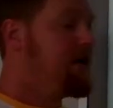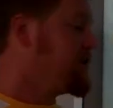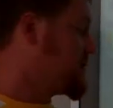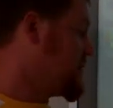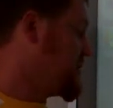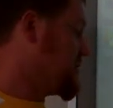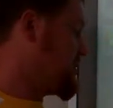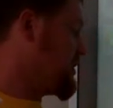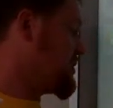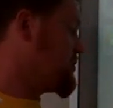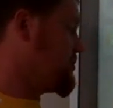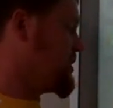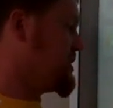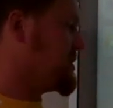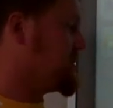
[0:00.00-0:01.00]
Since this
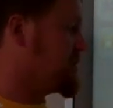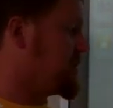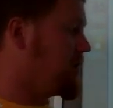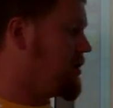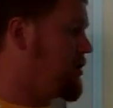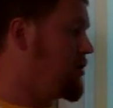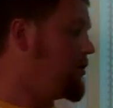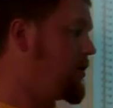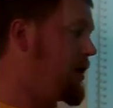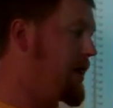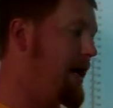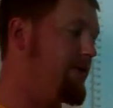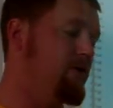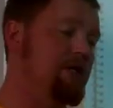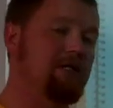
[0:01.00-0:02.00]
one is 0 and
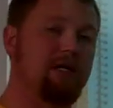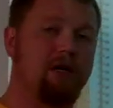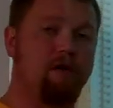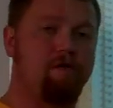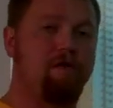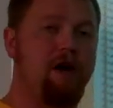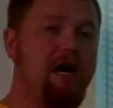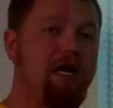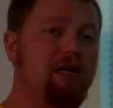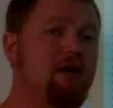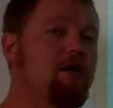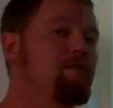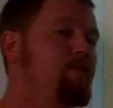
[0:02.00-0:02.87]
that one is undefined,